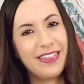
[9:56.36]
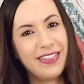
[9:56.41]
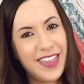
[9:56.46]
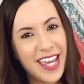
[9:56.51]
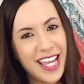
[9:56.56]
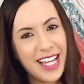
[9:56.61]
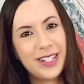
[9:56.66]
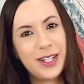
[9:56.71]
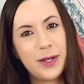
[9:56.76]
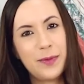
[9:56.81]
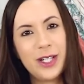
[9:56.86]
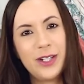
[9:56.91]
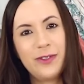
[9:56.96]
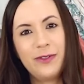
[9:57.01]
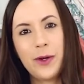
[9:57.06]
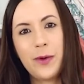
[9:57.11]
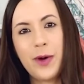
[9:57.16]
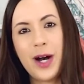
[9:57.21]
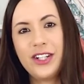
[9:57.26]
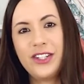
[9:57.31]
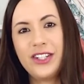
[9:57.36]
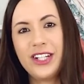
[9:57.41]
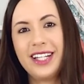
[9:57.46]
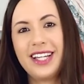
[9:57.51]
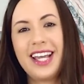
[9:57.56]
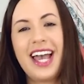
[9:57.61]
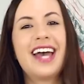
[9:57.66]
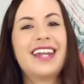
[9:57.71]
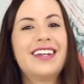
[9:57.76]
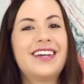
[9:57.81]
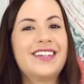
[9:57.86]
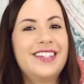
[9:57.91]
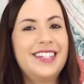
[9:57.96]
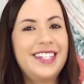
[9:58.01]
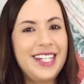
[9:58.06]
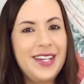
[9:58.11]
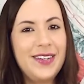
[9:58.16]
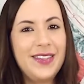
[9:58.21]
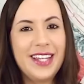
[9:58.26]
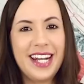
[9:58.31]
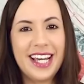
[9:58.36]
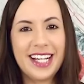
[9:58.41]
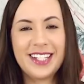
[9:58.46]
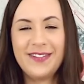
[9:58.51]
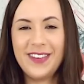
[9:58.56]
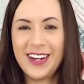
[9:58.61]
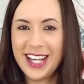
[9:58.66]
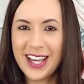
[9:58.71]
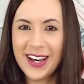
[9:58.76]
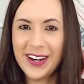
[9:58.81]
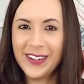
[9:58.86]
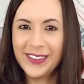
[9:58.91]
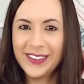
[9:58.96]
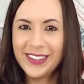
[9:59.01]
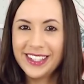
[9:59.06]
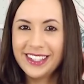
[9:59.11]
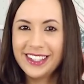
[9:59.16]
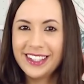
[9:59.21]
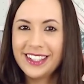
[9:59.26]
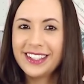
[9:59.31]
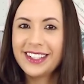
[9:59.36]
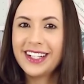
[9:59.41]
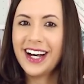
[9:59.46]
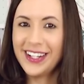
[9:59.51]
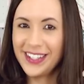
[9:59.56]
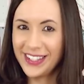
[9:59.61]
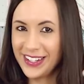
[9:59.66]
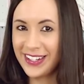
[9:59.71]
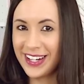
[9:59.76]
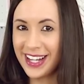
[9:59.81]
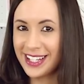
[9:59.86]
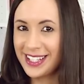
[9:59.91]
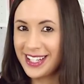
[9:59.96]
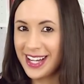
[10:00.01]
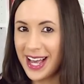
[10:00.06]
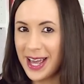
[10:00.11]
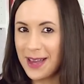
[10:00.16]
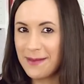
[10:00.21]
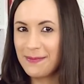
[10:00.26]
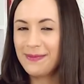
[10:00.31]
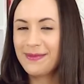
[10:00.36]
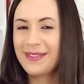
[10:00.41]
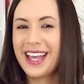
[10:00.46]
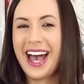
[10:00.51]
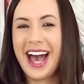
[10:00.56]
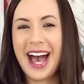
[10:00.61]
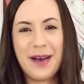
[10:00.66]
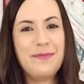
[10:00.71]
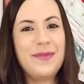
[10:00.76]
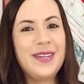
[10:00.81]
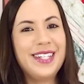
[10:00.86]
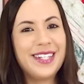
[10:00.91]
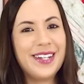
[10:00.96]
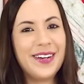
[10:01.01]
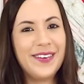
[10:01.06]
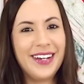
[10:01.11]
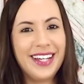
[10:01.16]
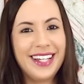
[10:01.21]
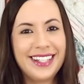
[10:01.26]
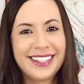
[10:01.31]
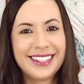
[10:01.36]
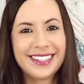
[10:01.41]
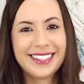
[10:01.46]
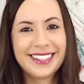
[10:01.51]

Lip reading: Thanks so much for watching, and I'll see you in the next video. Until next time, happy sewing.